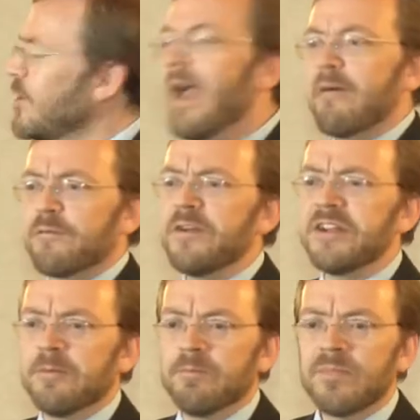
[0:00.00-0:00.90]
You have
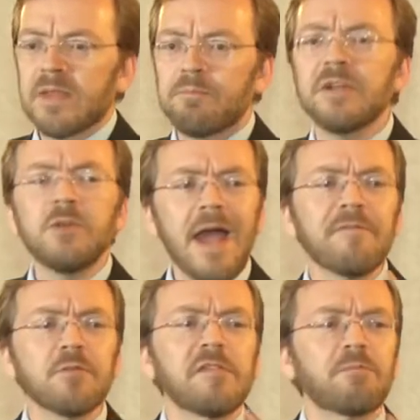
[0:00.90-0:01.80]
freedom, but you
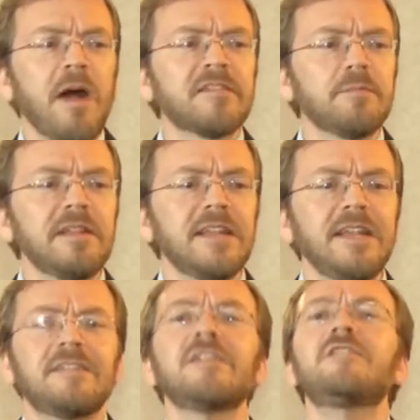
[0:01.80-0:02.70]
have the
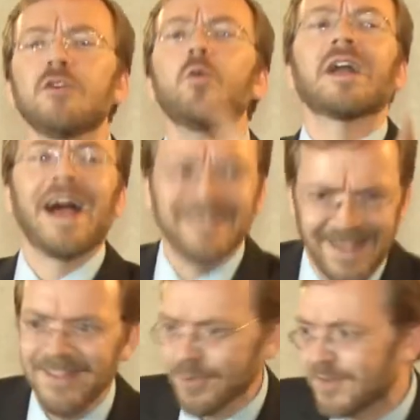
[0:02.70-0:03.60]
responsibility to do what I
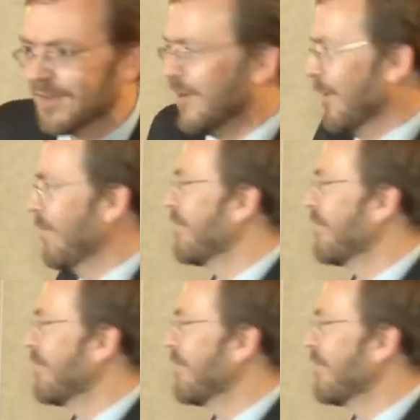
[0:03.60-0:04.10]
tell you to do,